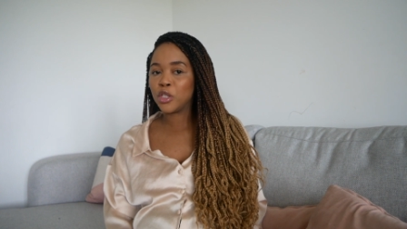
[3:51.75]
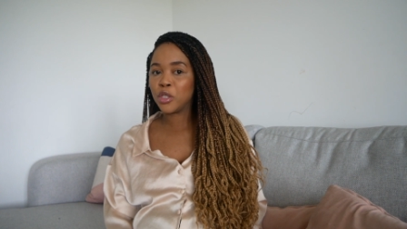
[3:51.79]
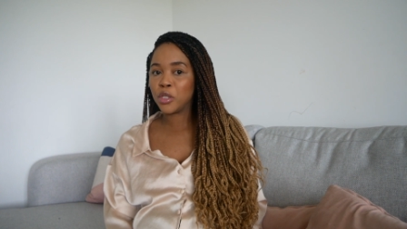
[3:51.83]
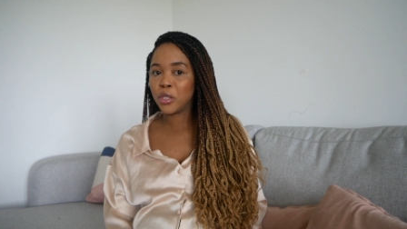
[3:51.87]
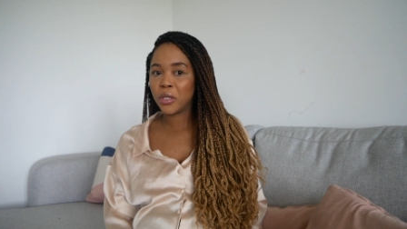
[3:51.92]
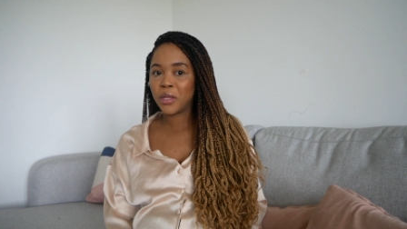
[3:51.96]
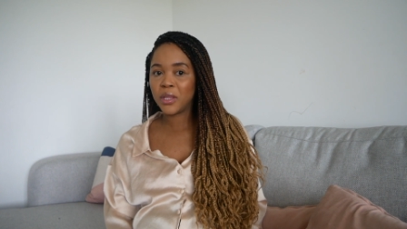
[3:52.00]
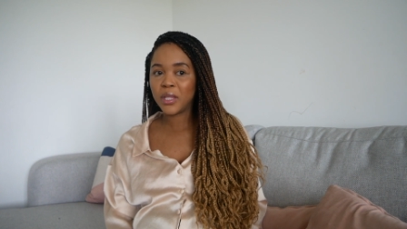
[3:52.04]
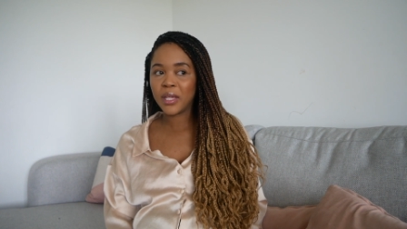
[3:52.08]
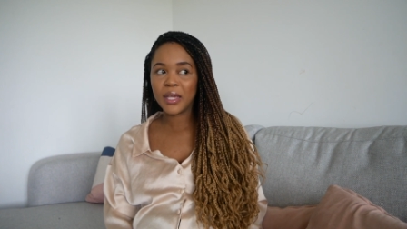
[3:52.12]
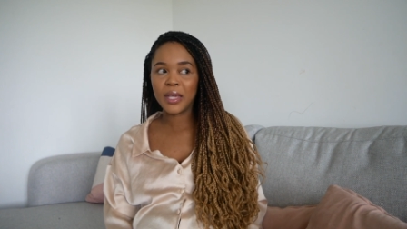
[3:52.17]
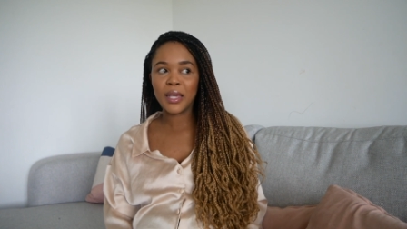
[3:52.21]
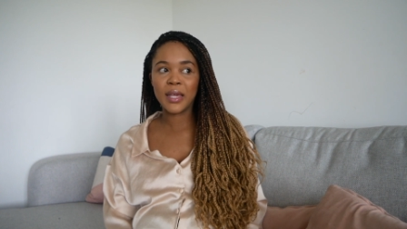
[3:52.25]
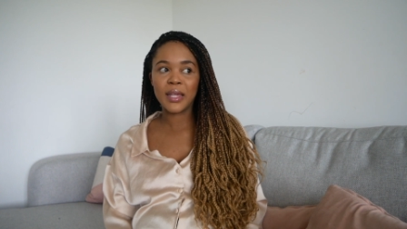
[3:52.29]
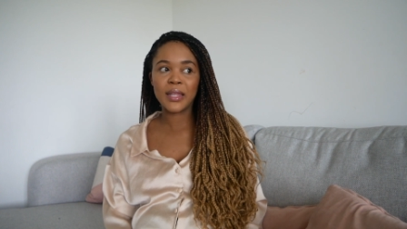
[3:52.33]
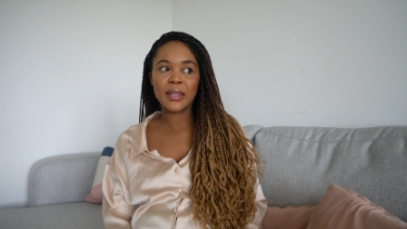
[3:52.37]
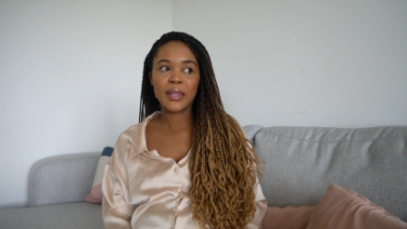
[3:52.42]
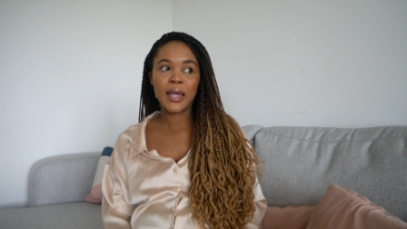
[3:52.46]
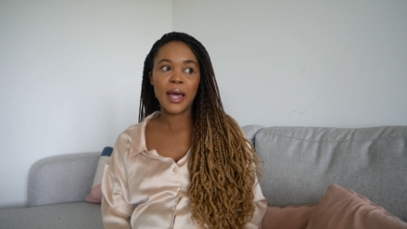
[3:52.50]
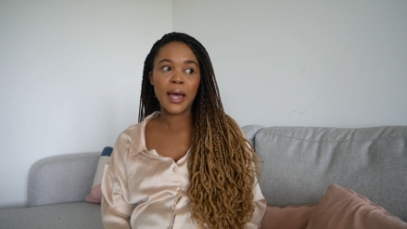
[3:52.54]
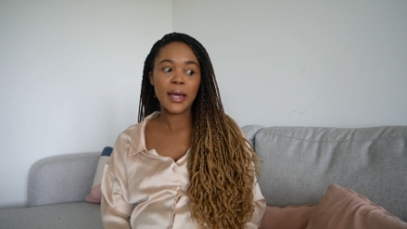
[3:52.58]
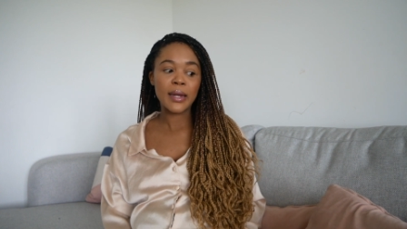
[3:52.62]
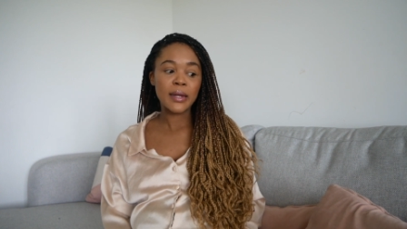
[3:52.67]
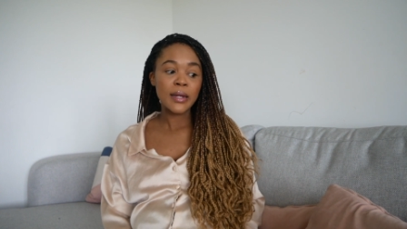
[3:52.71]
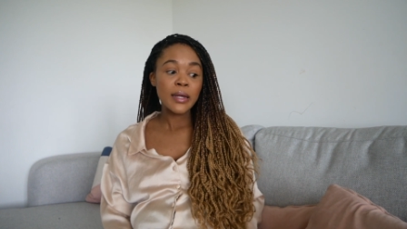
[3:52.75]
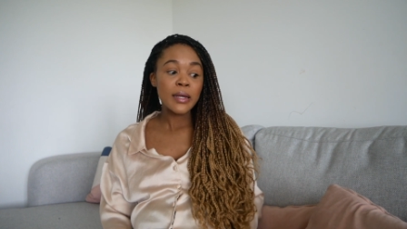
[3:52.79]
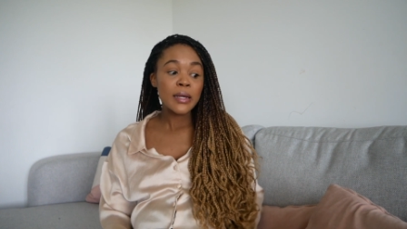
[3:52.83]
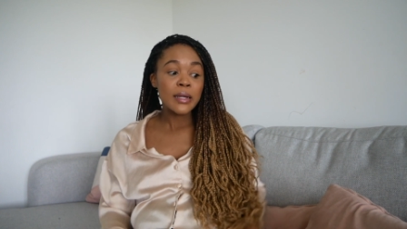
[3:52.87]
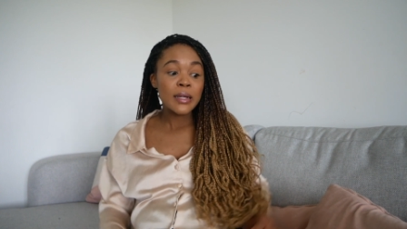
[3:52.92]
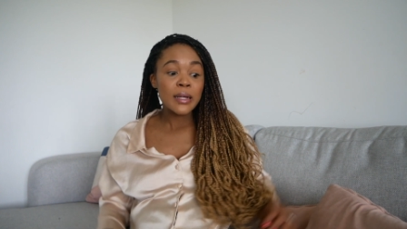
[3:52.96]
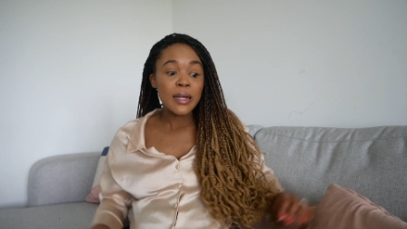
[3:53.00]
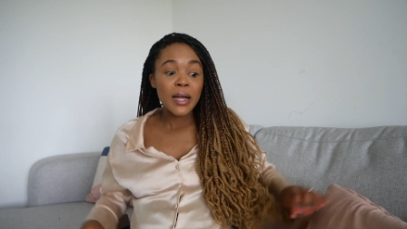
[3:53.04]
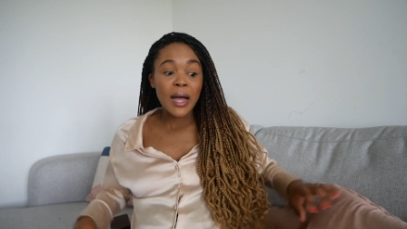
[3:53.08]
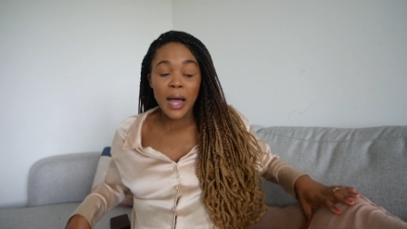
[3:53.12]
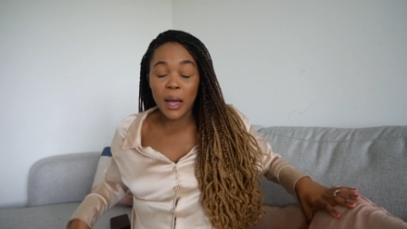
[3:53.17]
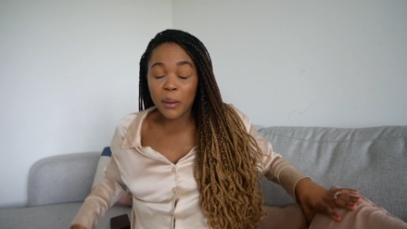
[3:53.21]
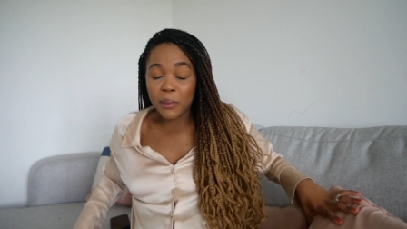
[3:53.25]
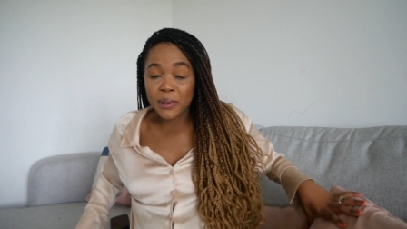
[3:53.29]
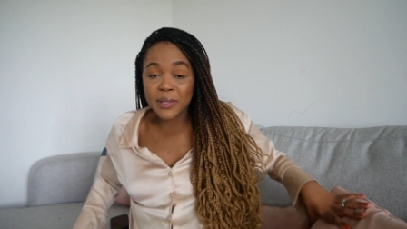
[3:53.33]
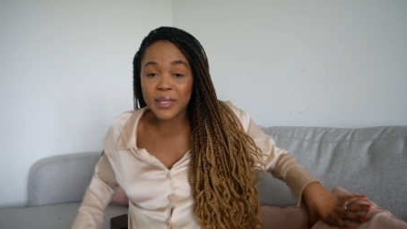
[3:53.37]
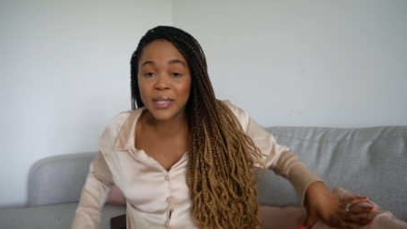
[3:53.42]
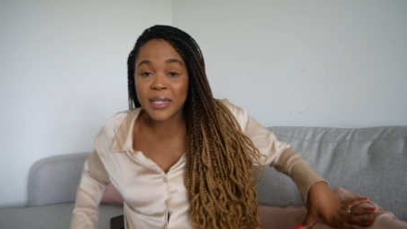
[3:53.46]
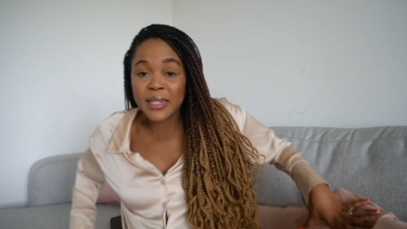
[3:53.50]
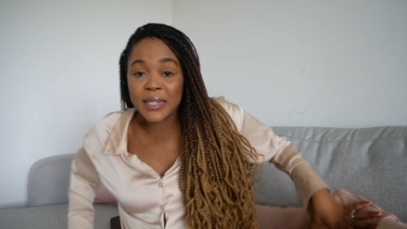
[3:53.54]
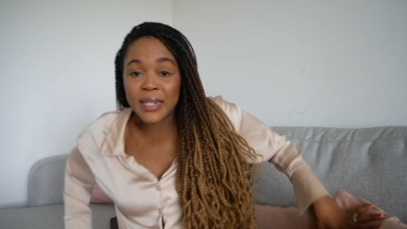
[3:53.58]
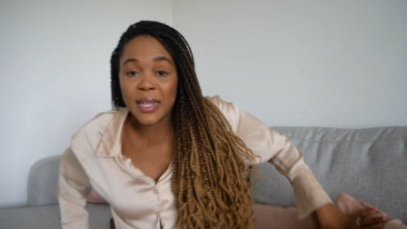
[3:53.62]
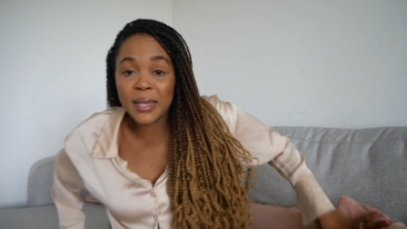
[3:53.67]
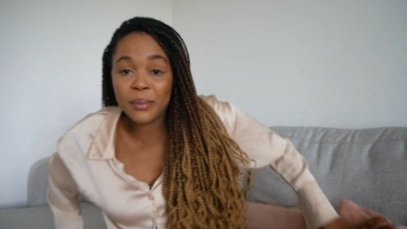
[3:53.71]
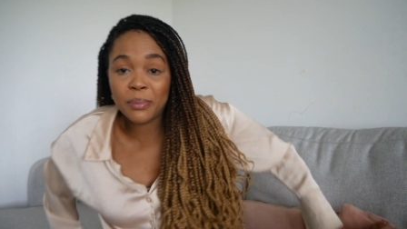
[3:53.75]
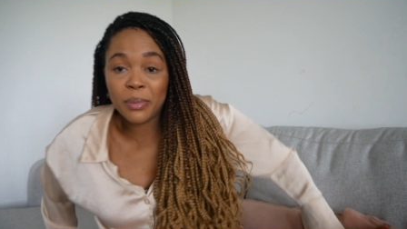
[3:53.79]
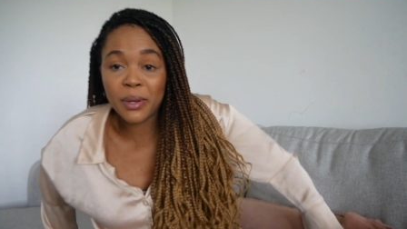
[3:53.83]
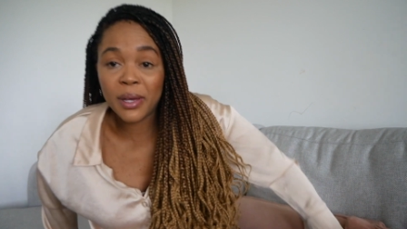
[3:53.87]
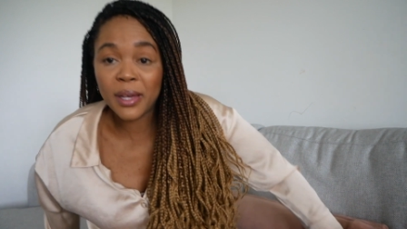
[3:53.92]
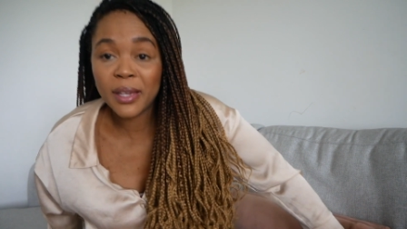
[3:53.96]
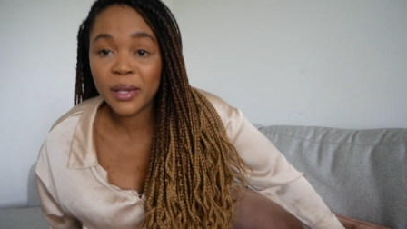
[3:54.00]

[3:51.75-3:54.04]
to thinking that I was in labor.